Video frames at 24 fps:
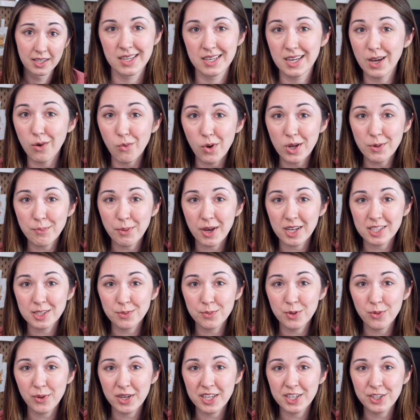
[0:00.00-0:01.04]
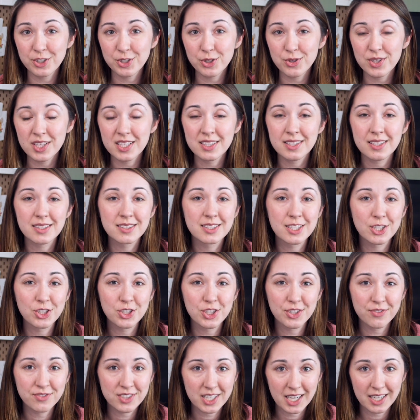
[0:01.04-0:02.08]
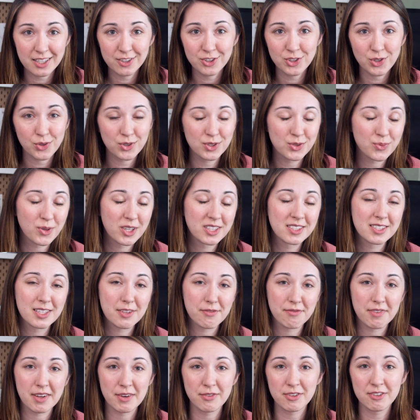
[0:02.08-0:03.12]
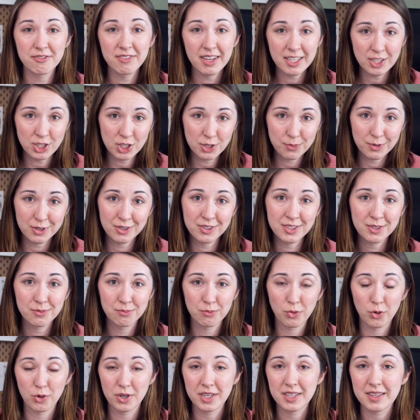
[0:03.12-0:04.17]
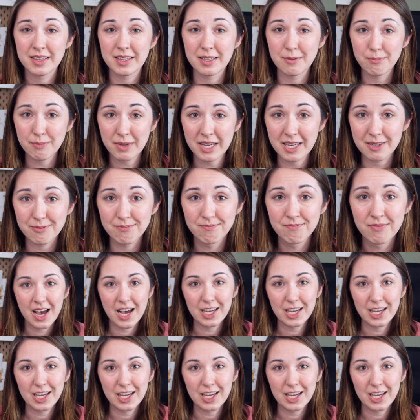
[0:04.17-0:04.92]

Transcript: Now, one possible way to do this is to shift diets towards ones that favor vegetables more than meat.